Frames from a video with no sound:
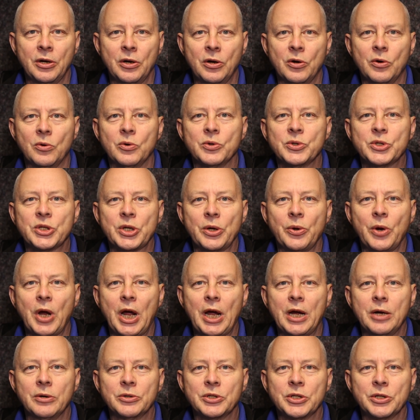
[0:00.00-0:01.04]
Also
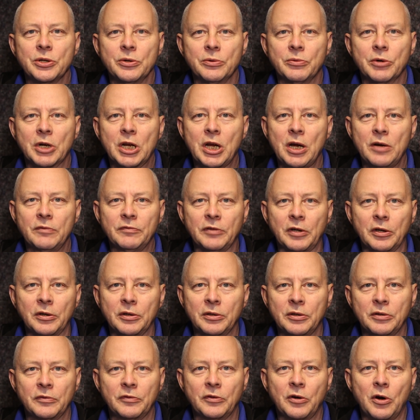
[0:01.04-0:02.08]
how to recover
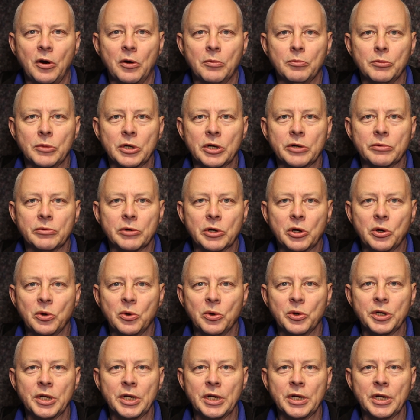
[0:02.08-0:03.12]
from a
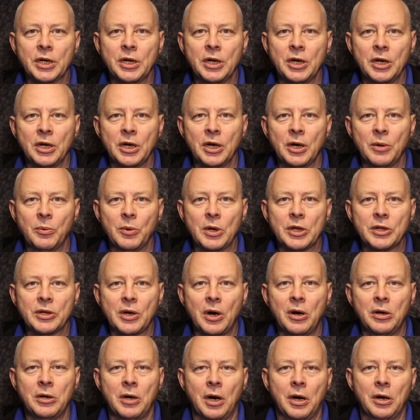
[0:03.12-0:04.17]
recording where
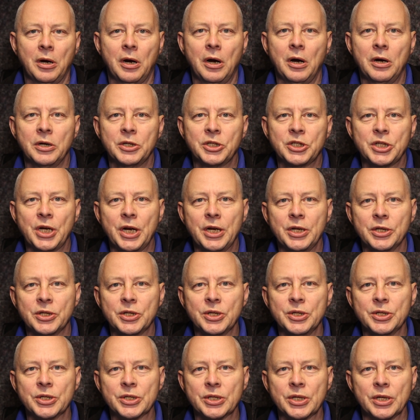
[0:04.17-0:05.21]
there are
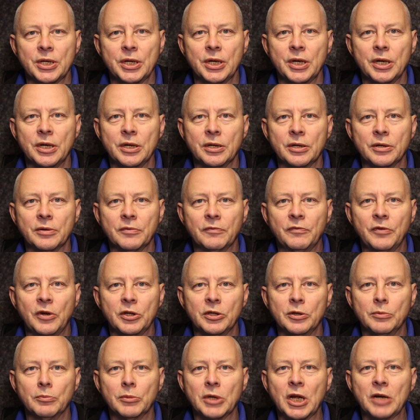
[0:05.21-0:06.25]
changes in
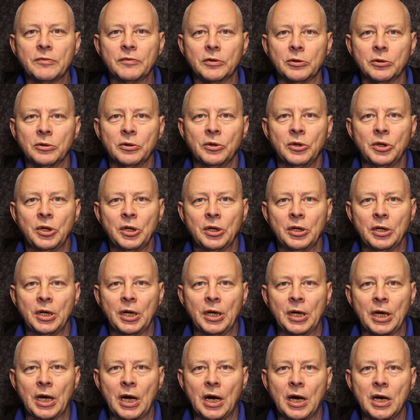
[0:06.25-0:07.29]
volume level,
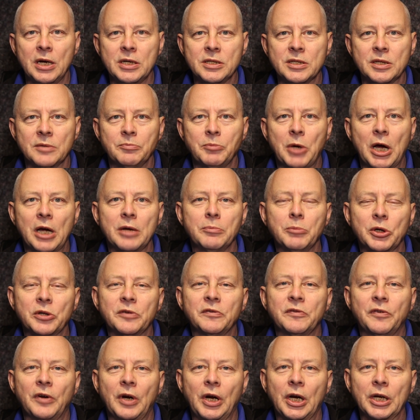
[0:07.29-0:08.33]
either by
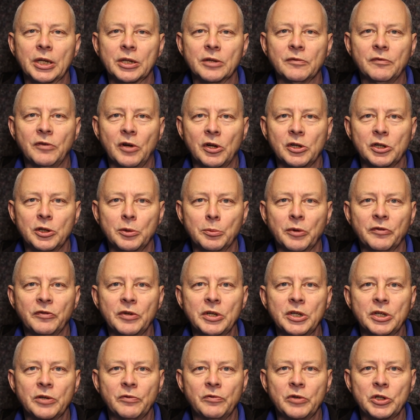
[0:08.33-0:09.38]
modifying the volume of
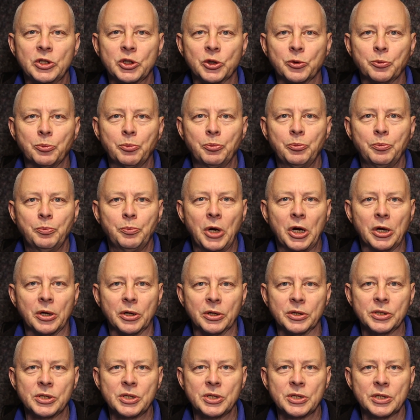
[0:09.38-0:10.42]
individual
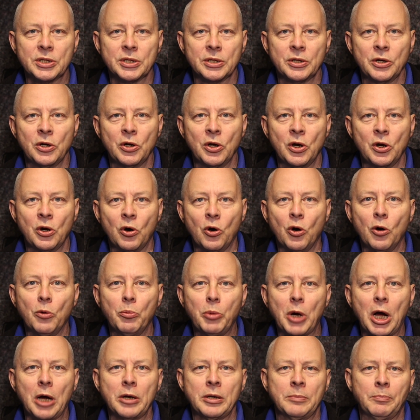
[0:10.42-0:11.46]
parts or
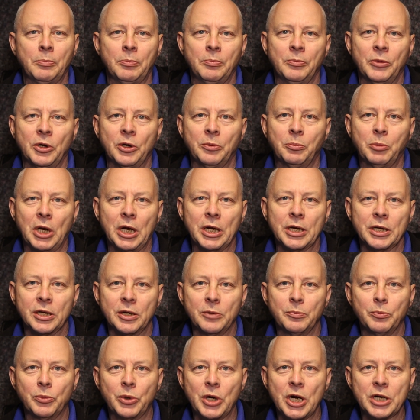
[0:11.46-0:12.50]
by applying
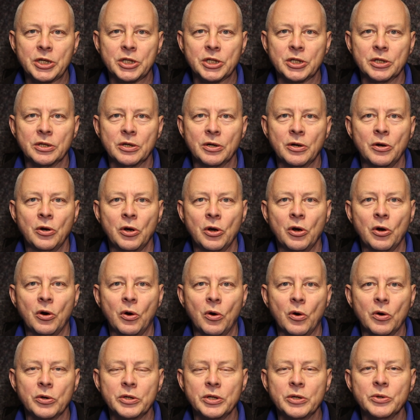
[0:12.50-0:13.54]
compression
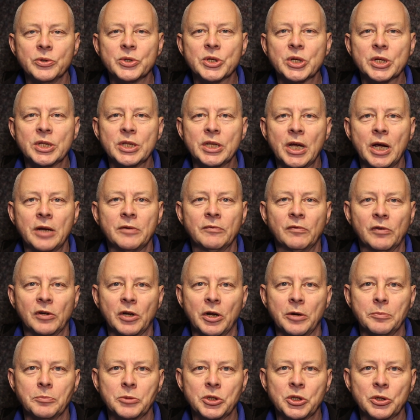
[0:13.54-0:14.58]
or using the
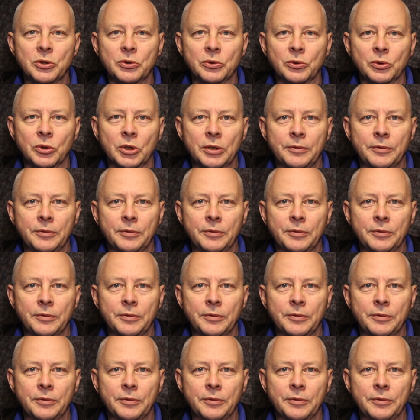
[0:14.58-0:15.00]
envelope tool.